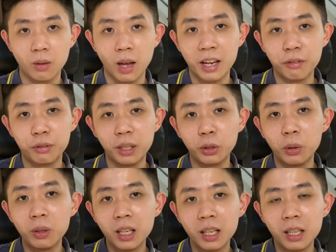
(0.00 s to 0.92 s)
And if they
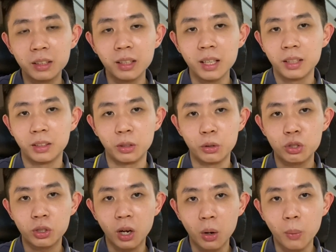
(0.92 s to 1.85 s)
don't learn, they don't
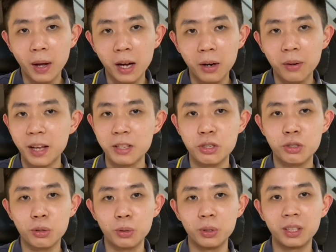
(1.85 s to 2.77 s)
score well, and
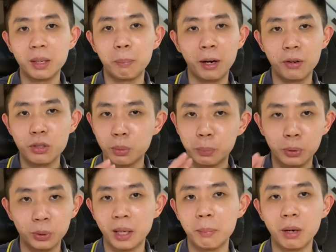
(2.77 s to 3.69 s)
soon the parents will
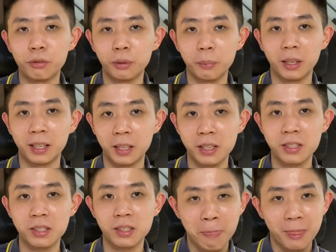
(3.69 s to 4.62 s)
pull them out from your
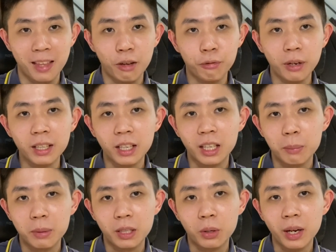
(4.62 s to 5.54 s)
class. I find that it can
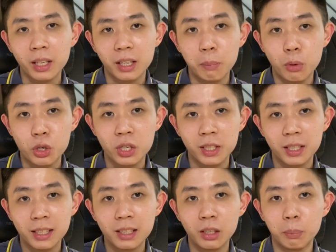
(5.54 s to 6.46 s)
be quite an
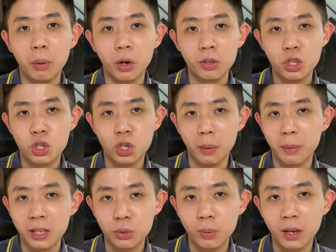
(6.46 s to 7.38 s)
emotionally laborious job
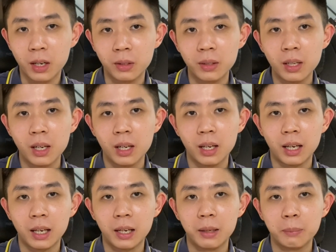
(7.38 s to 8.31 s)
as well,
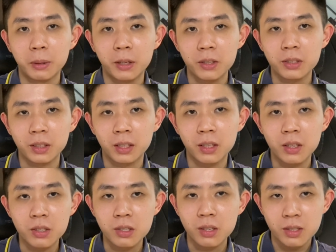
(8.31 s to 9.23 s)
because the
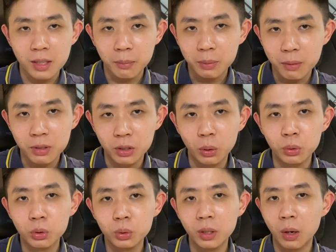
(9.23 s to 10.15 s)
kids, sometimes they don't
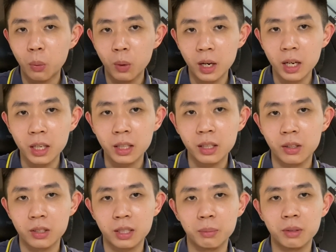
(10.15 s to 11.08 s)
do their work, or
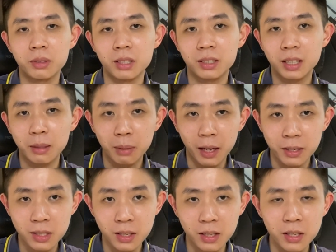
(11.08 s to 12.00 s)
sometimes they skip
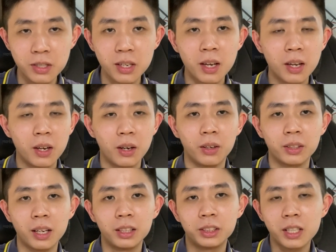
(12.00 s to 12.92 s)
lessons, or they
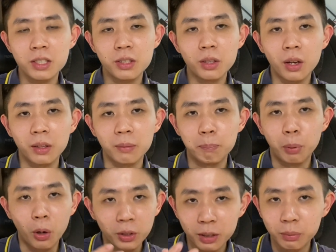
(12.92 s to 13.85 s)
are just not
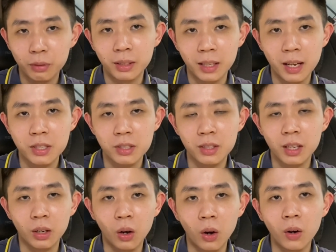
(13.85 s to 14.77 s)
bothered with the lesson at
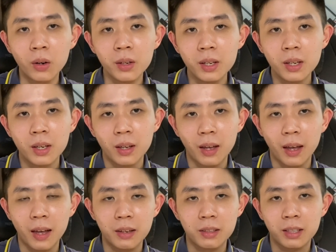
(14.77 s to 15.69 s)
all.
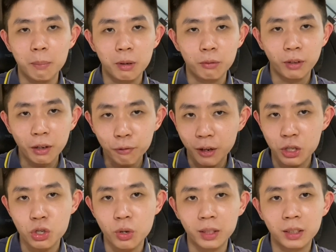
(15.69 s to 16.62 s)
And it can be very
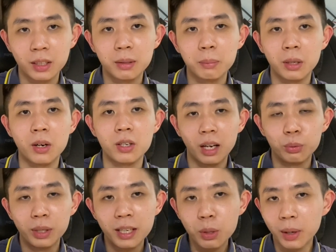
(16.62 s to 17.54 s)
frustrating because I
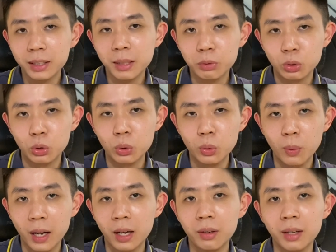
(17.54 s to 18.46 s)
really want them to do
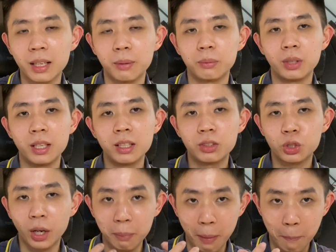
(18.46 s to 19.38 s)
well and I'm really
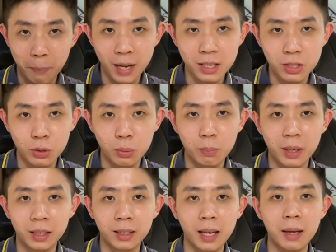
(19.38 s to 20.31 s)
trying my best to
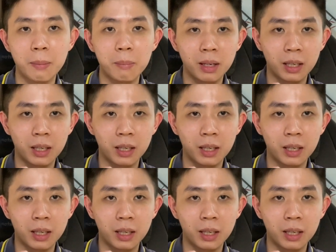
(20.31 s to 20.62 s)
make them